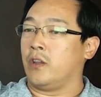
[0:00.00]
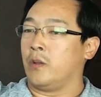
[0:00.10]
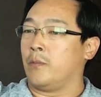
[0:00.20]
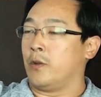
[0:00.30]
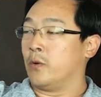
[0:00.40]

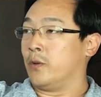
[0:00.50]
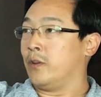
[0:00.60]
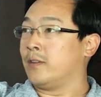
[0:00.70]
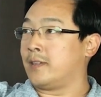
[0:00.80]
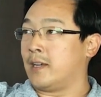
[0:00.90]
You'll
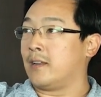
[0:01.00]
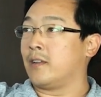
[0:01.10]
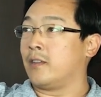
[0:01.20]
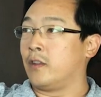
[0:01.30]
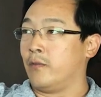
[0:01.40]
use it
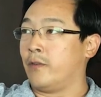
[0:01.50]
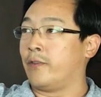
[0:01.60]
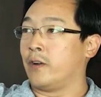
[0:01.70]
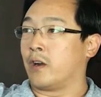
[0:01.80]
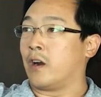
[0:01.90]
to
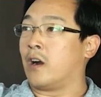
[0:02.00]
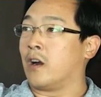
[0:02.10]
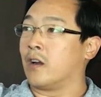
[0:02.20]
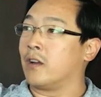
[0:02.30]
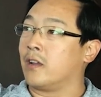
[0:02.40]
refill your
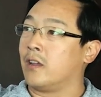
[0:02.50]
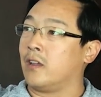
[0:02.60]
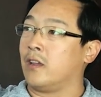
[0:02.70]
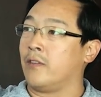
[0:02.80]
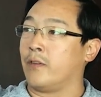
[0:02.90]
car
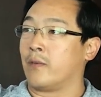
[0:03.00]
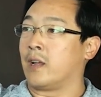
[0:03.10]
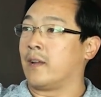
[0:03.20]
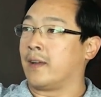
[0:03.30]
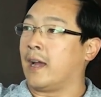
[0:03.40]
if you run
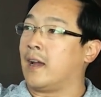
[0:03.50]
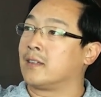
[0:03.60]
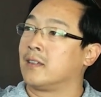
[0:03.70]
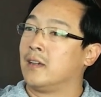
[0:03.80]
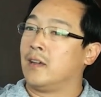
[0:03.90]
out of
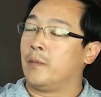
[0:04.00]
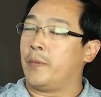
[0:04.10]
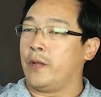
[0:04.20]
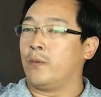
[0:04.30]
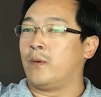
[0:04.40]
gas,
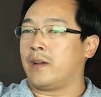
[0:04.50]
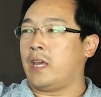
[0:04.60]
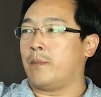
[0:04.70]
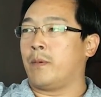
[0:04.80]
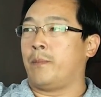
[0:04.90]
but you won't
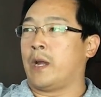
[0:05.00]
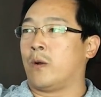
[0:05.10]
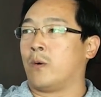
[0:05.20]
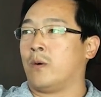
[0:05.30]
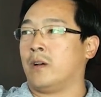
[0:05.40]
keep a
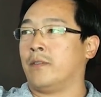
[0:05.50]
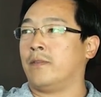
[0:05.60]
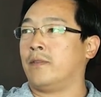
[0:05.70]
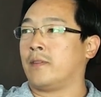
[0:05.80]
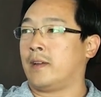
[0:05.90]
barrel of
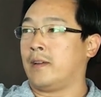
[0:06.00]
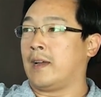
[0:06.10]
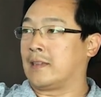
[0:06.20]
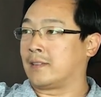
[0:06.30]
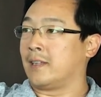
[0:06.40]

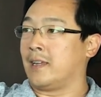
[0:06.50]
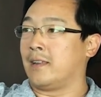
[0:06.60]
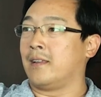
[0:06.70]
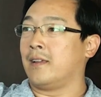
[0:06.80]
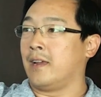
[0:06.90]
gasoline
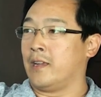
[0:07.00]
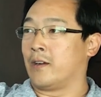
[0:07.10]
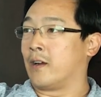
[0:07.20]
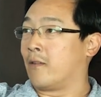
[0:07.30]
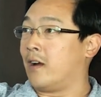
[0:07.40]
in
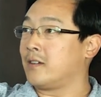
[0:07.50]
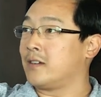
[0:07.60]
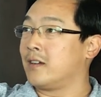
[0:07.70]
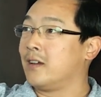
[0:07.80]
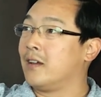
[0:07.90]
your garage,